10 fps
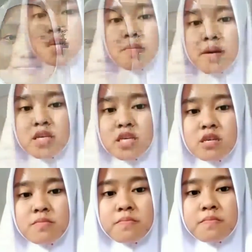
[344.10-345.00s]
The
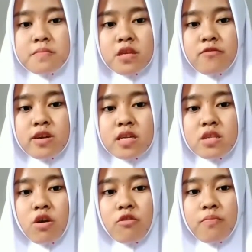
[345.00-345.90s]
patient
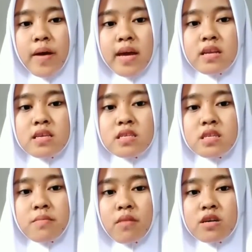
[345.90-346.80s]
severity of pain
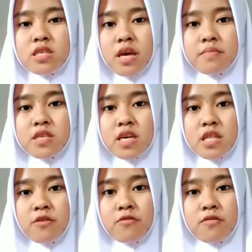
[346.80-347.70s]
is the most
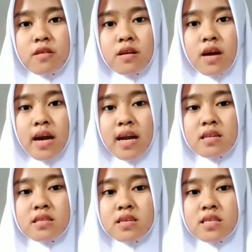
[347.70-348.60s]
subjective
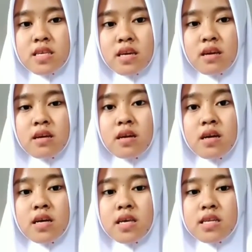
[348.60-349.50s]
characteristic.
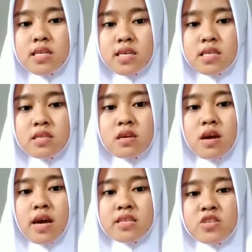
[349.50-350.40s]
In this
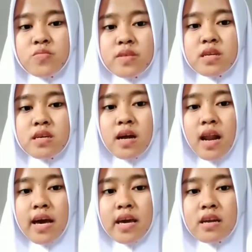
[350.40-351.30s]
assessment, the
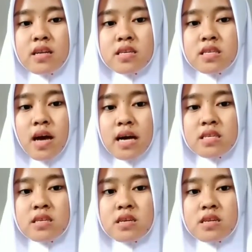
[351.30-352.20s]
client is
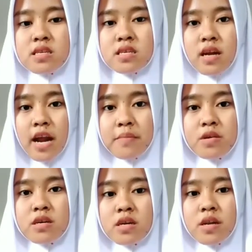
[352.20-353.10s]
asked to
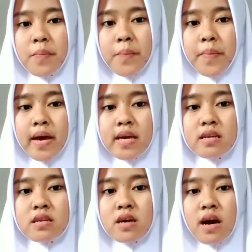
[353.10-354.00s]
describe the
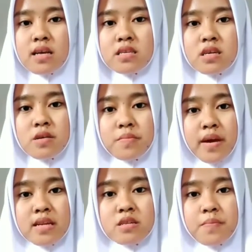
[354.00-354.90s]
pain as a
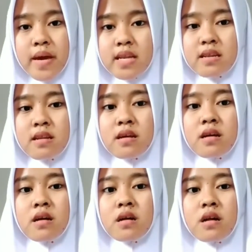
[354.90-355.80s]
mild pain,
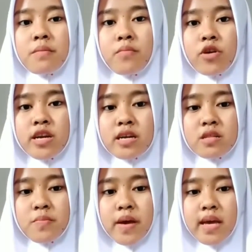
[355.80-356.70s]

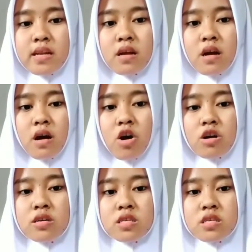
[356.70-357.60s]
moderate pain,
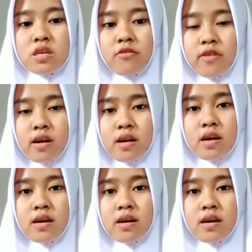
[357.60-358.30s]
or severe.